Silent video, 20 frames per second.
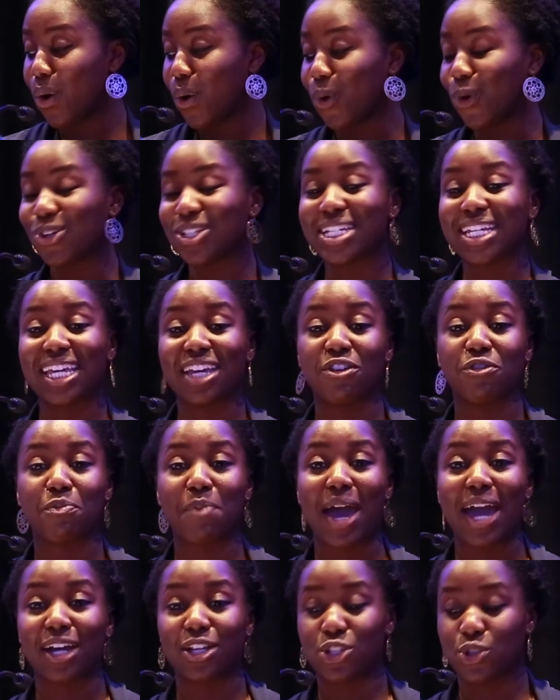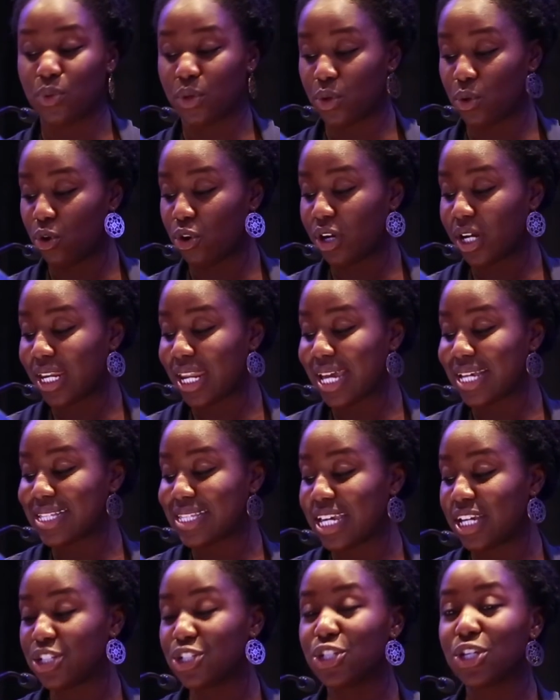or to give back to an
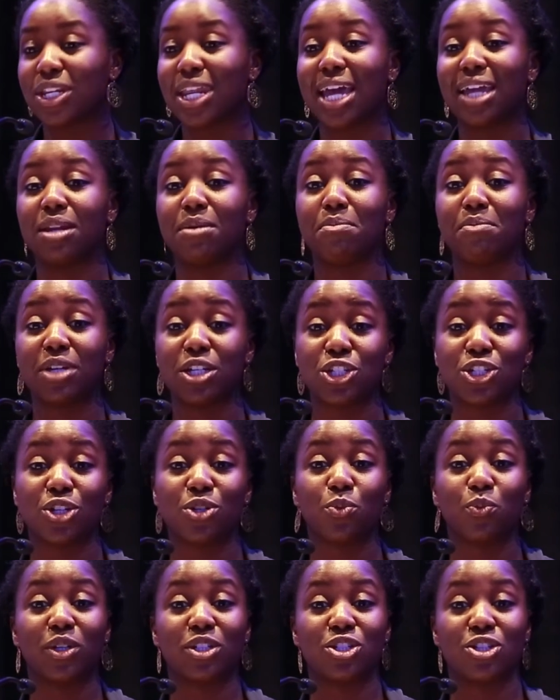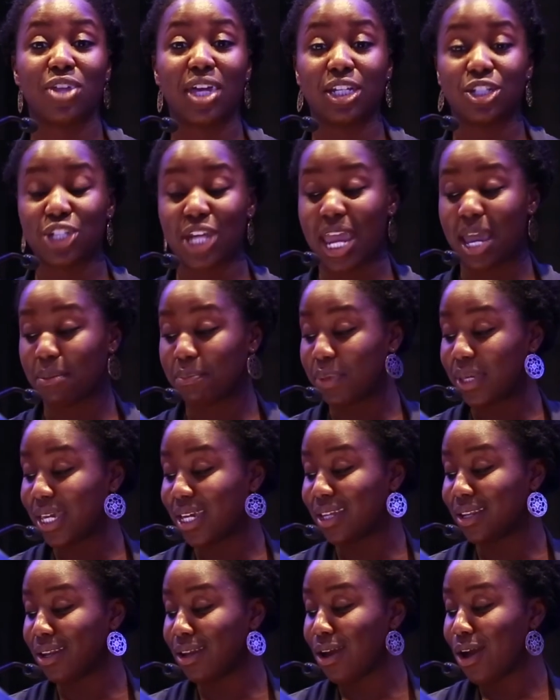organization and a mission which they
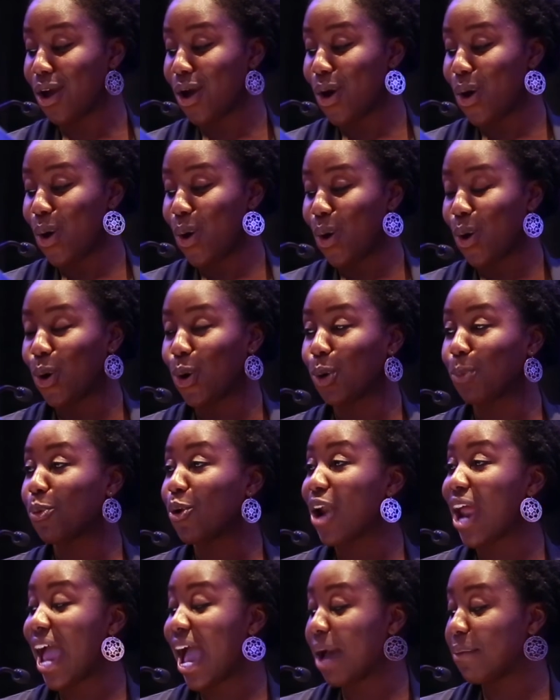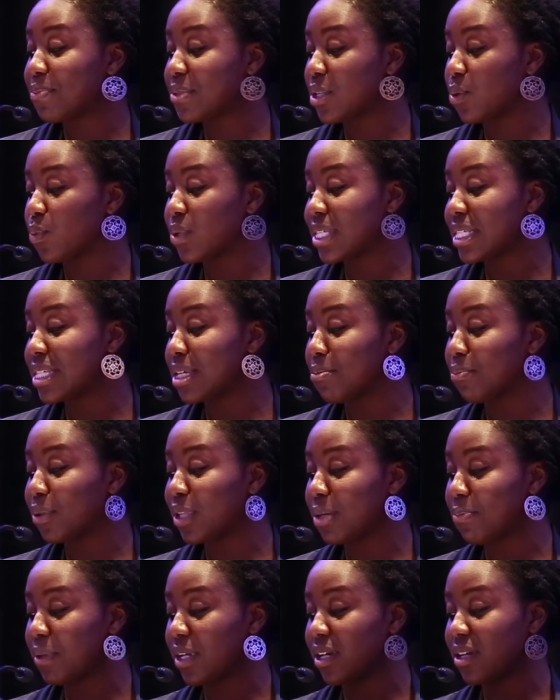champion, or perhaps it was
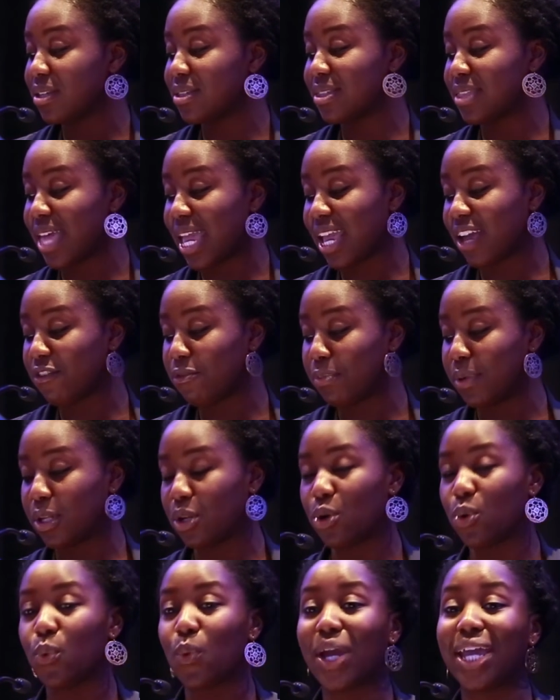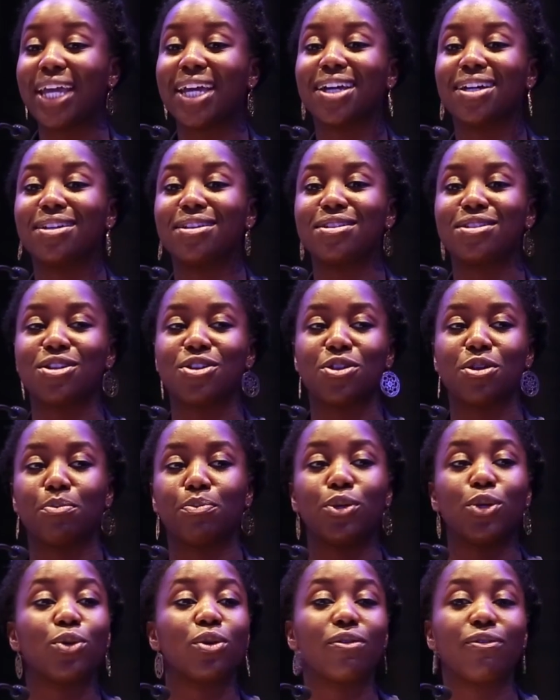simply because they have been awakened to the
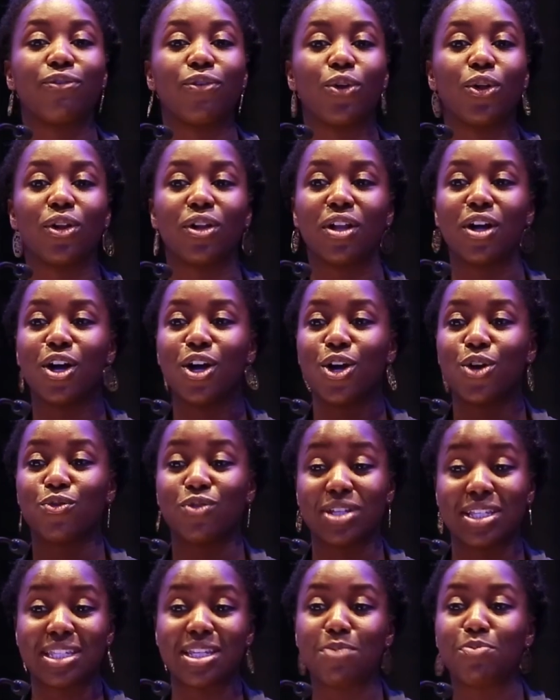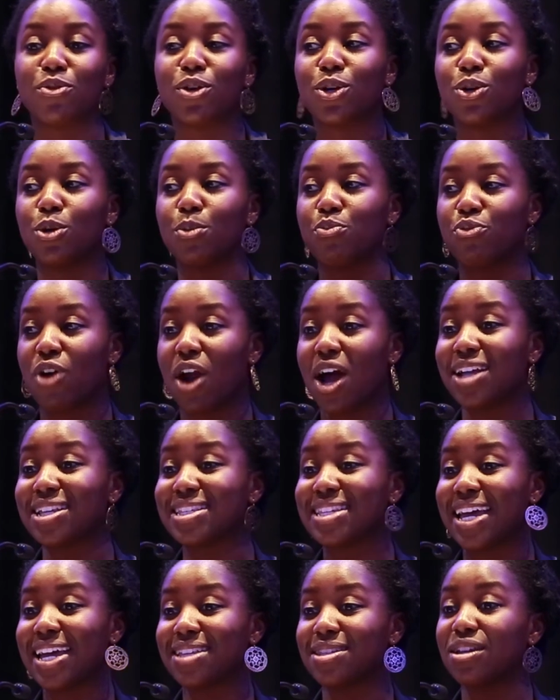beautiful reciprocal
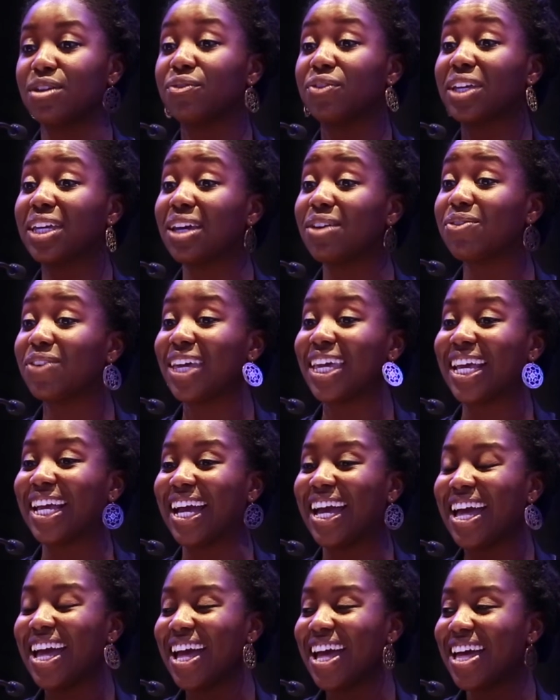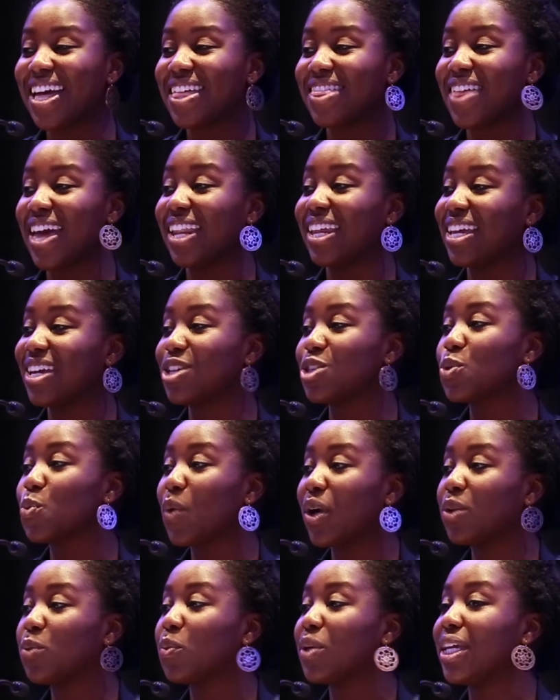process of giving that is,
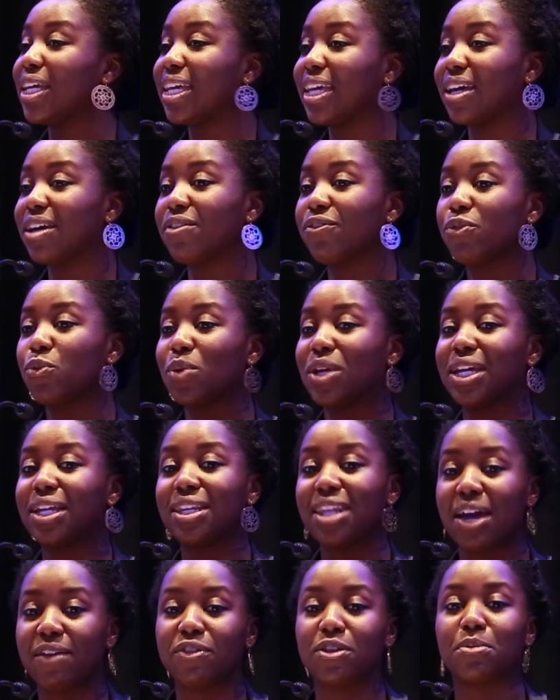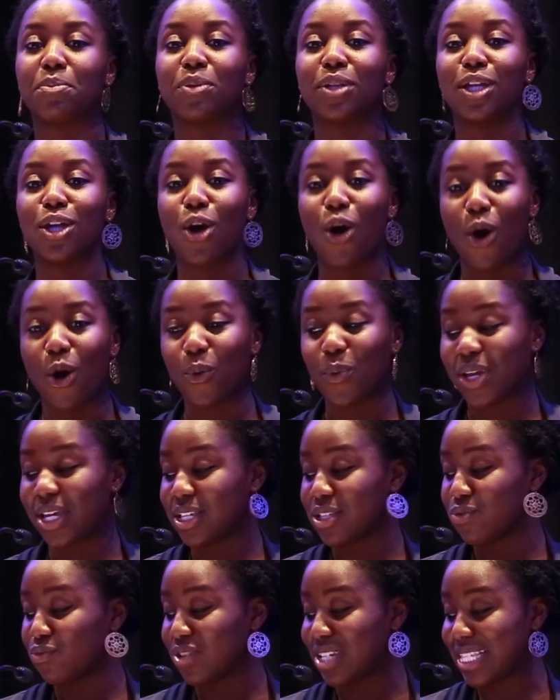when we give, we inevitably
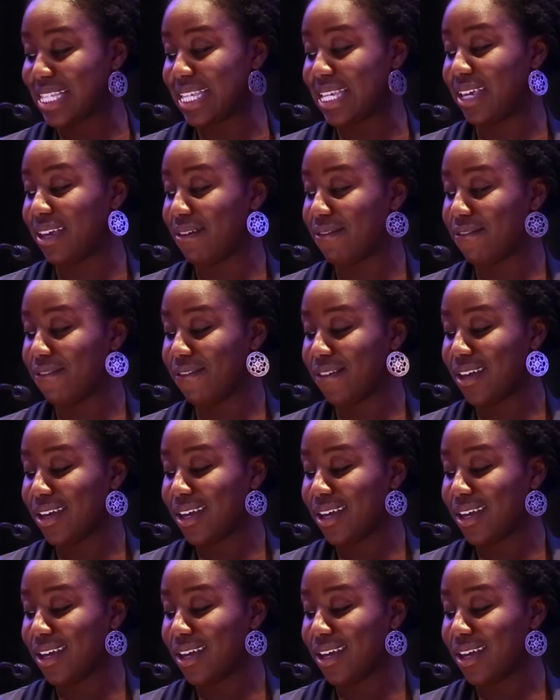always receive.